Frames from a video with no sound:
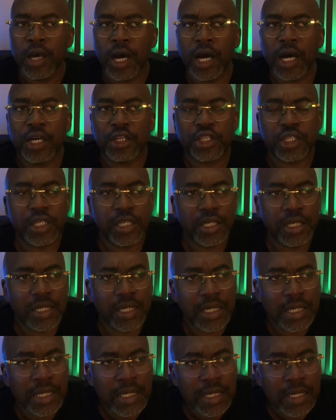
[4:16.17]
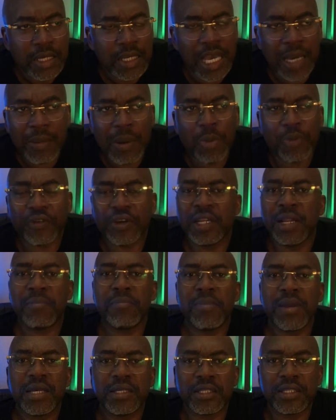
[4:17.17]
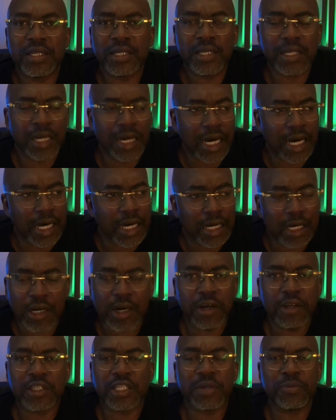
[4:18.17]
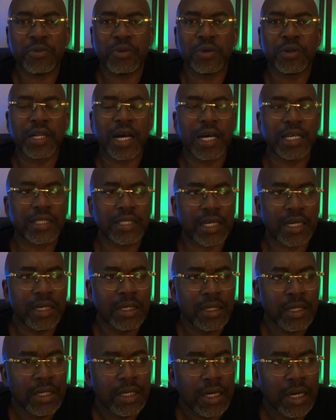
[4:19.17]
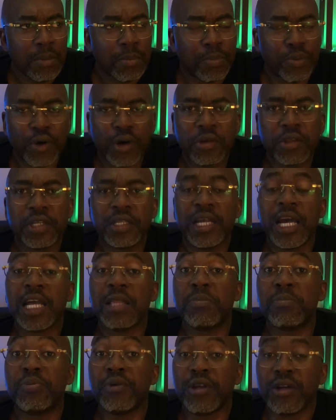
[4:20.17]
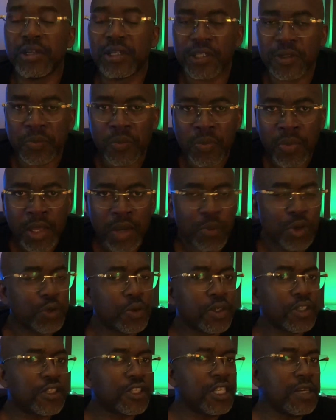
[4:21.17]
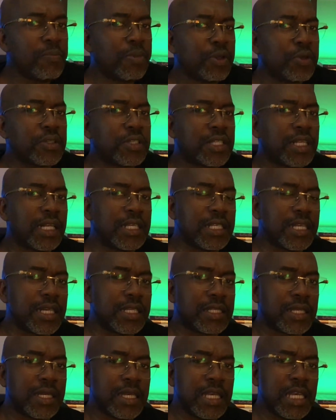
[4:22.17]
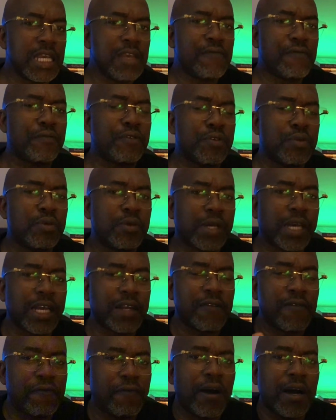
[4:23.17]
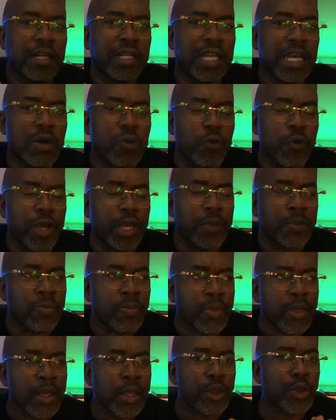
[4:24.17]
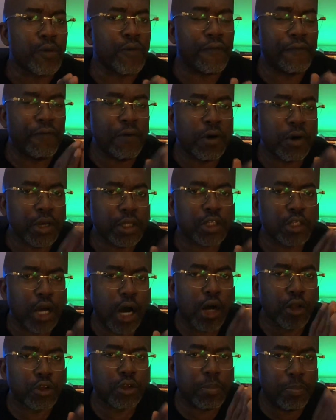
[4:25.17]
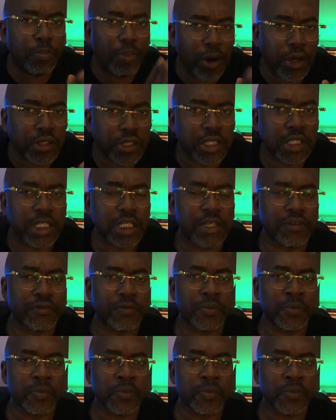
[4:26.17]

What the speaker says: she came up with an amazing concept known as broaden and build, which was simply to say that, yes, if you can find a way to focus on the positive